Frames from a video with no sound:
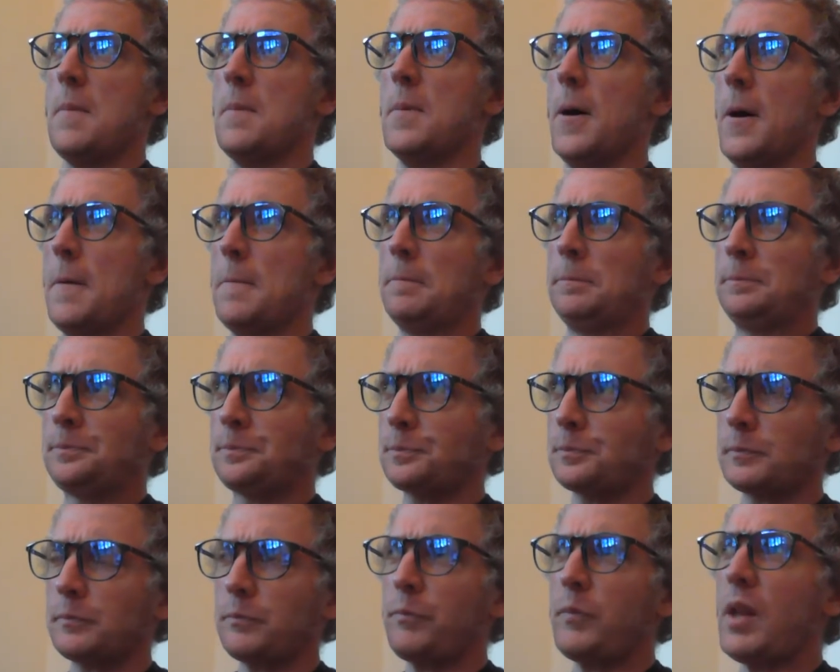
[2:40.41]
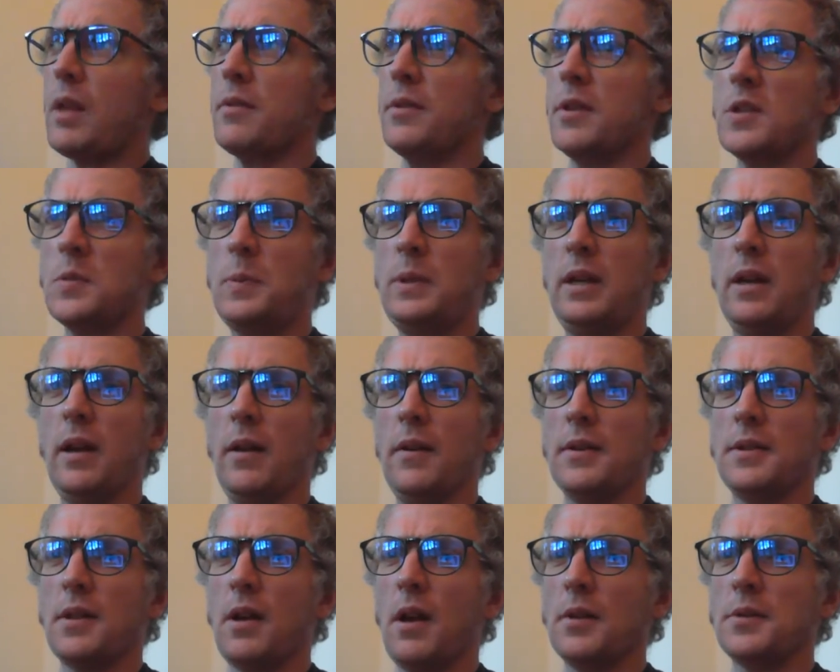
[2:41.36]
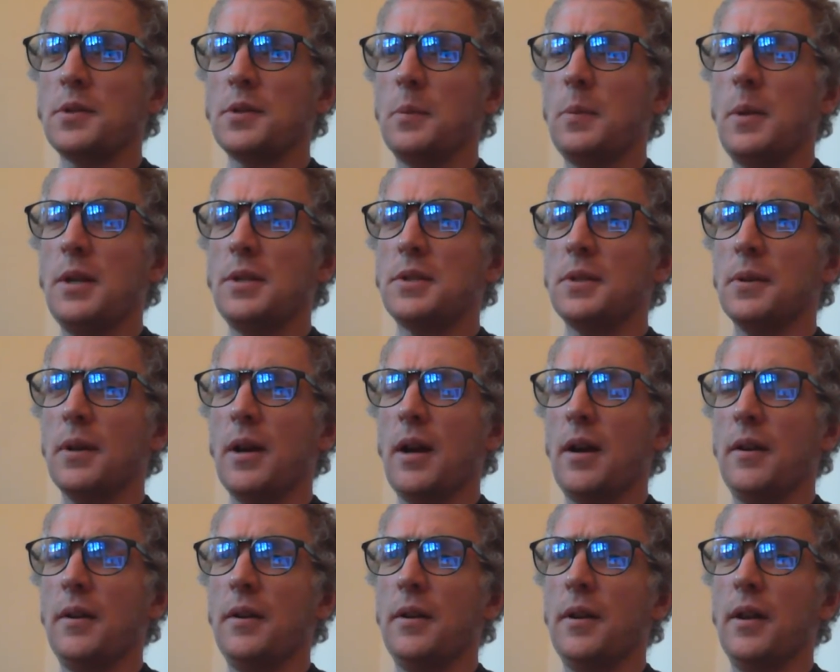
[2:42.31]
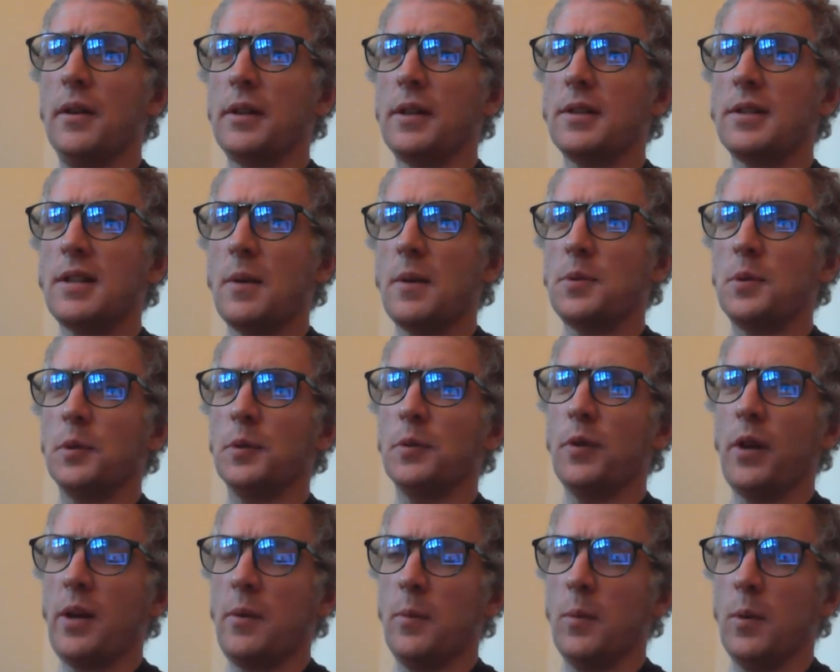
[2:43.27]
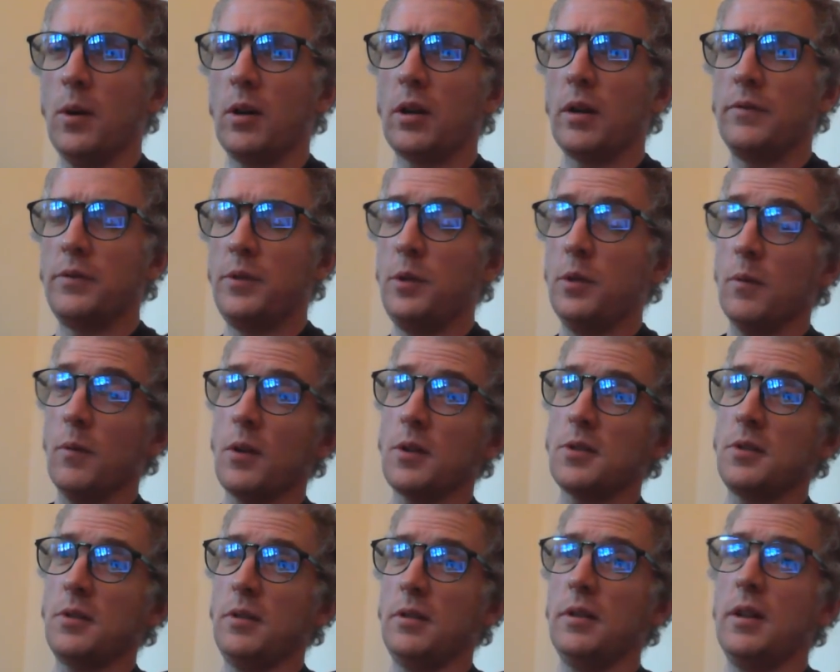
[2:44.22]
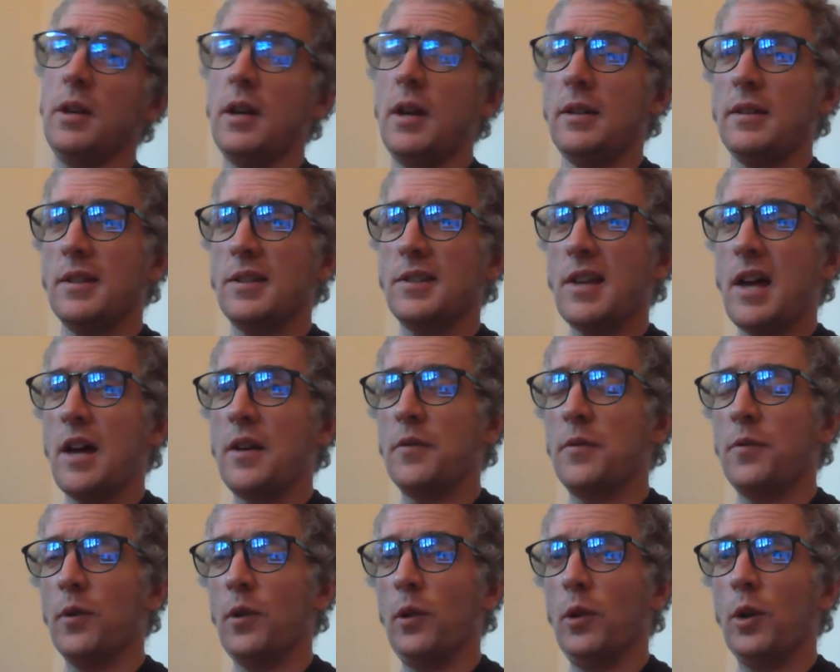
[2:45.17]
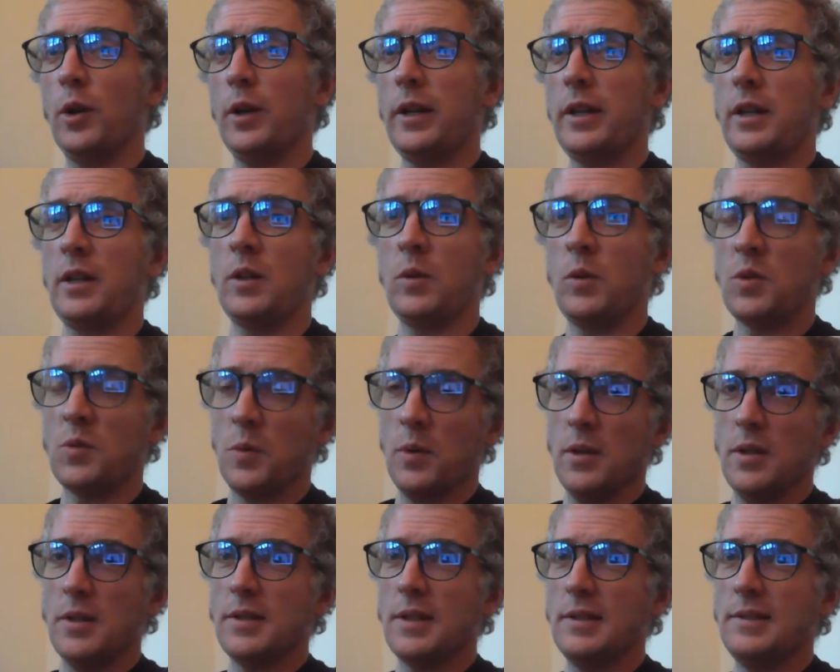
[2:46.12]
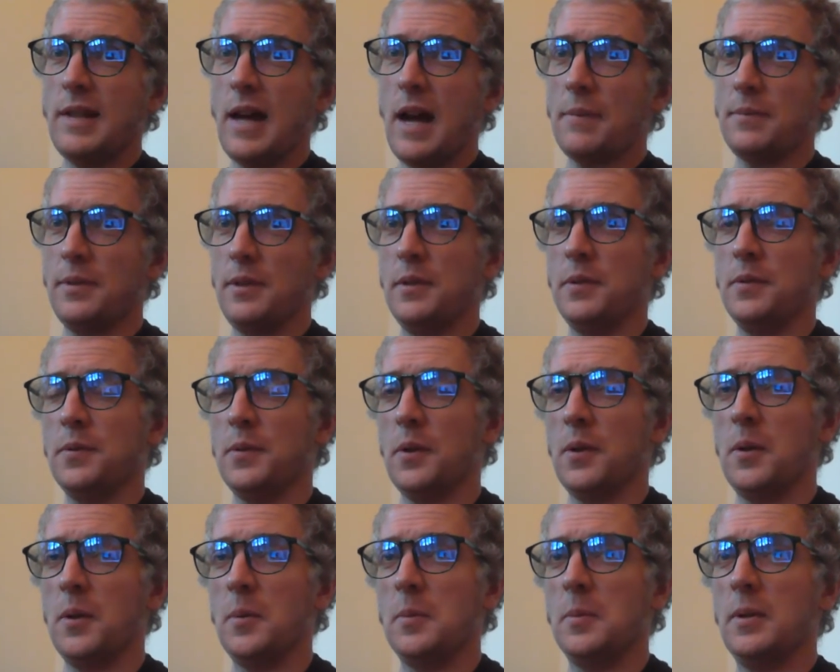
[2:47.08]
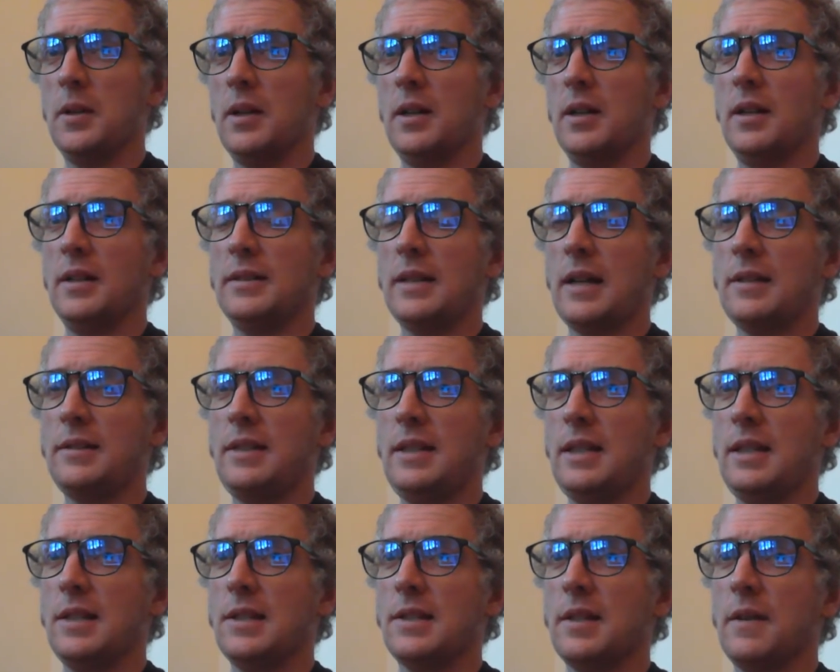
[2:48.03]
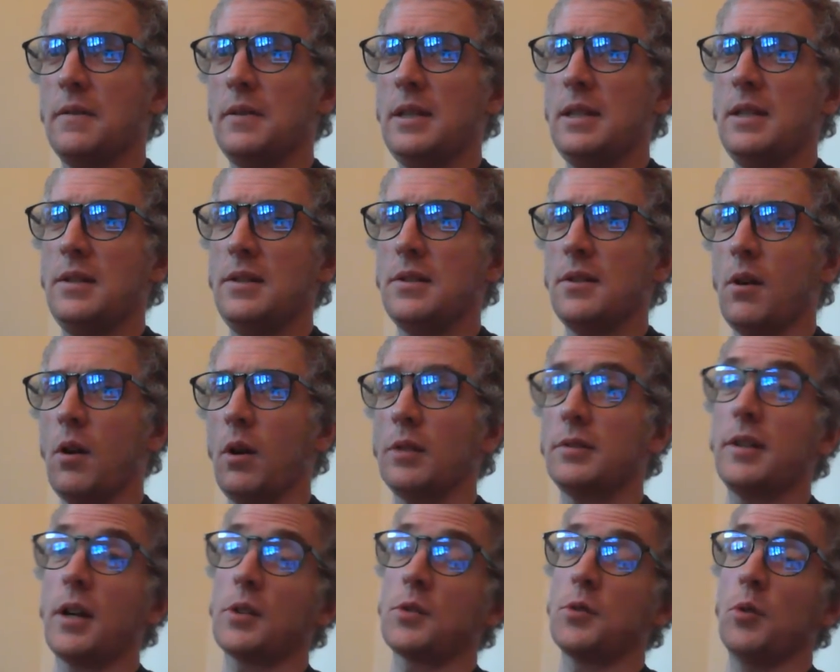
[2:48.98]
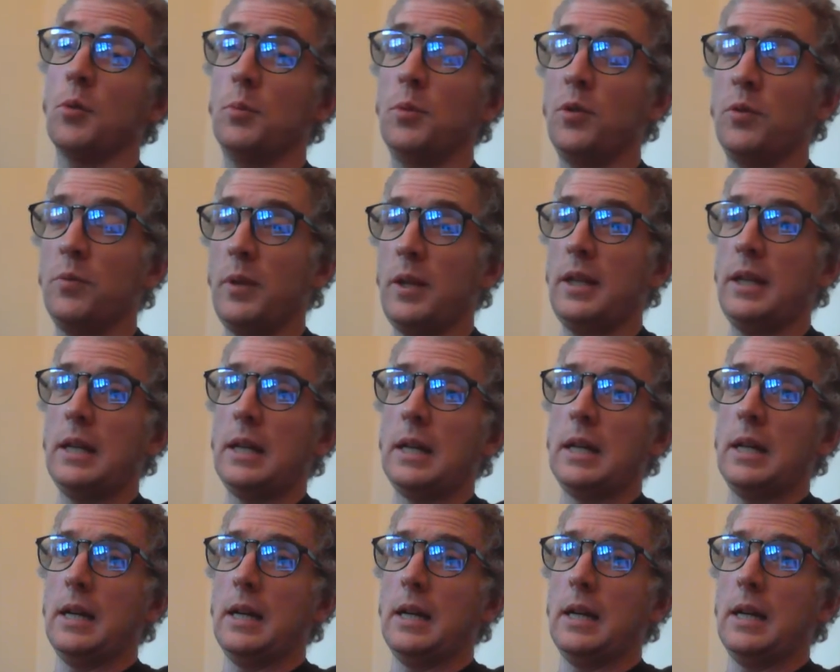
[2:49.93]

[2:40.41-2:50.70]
But this PL is also based around the conceptual framework of universal design for learning, which was adapted from a 1970s architectural movement